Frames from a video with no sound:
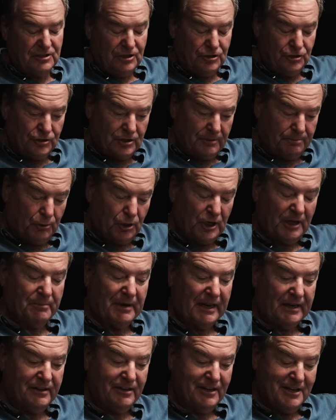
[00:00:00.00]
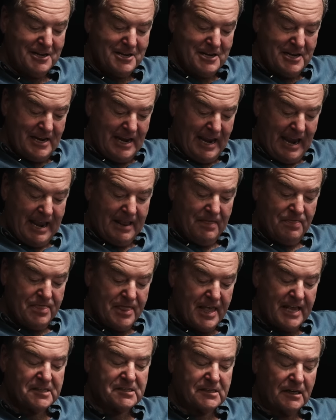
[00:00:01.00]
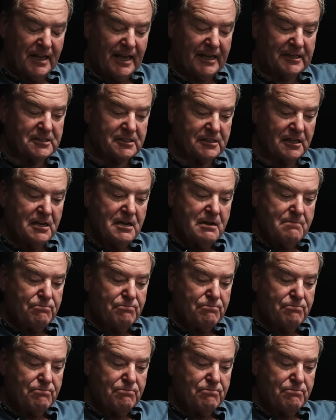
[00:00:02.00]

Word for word: you to put him in in this list,